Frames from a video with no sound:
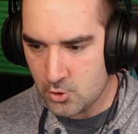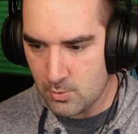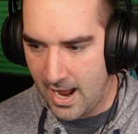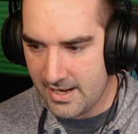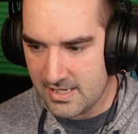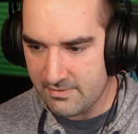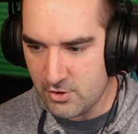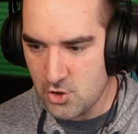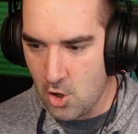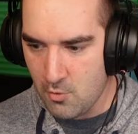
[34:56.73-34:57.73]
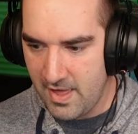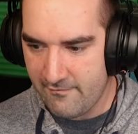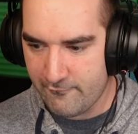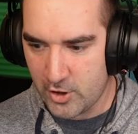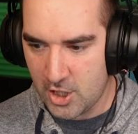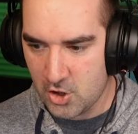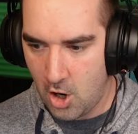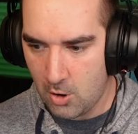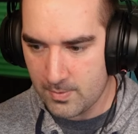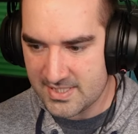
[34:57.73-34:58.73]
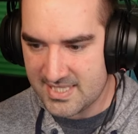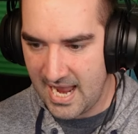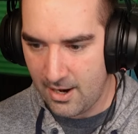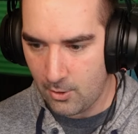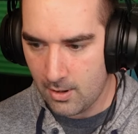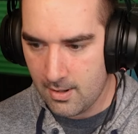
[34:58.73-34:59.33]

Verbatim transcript: Do I didn't even know that freaking car was there.